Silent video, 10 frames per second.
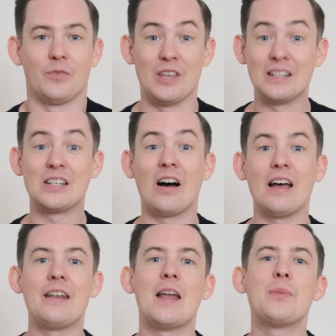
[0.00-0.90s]
The
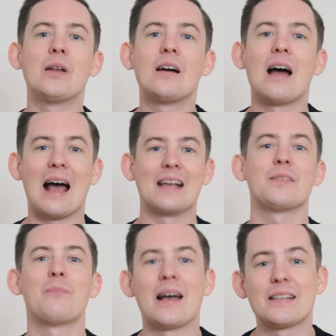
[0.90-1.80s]
entire nebula
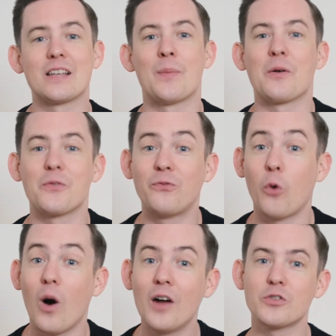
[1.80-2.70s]
has a mass about
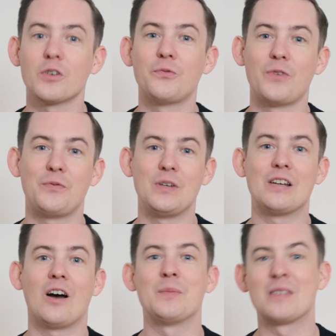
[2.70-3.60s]
450
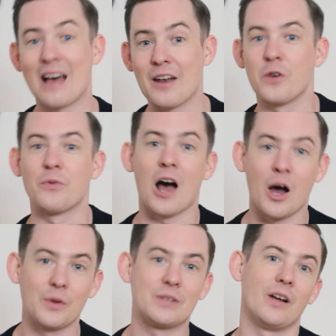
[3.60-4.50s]
times that of
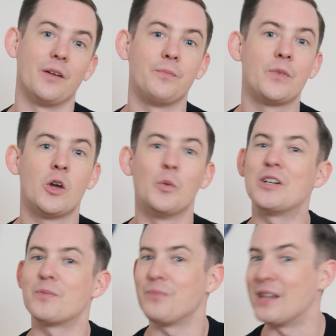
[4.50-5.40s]
our sun,
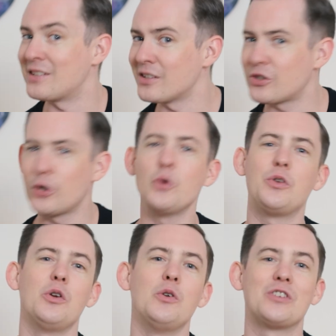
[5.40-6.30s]
which isn't too
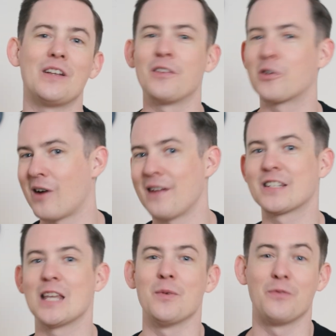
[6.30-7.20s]
huge in the
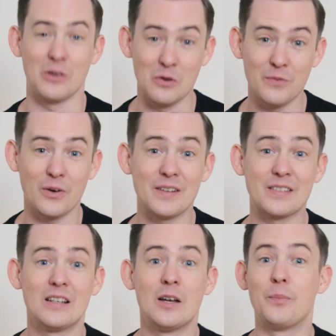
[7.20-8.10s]
grand scheme of the
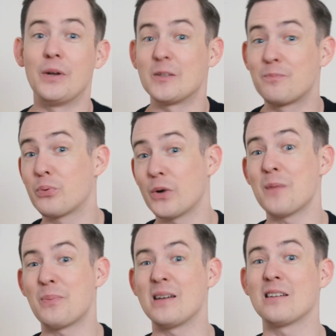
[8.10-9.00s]
universe, but is
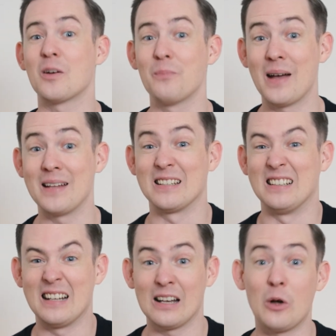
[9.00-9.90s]
pretty big compared to
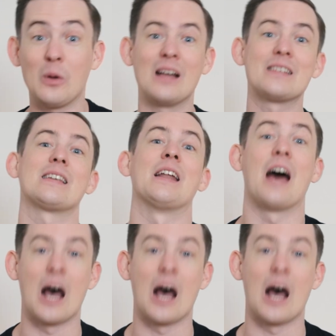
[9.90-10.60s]
little ol' us and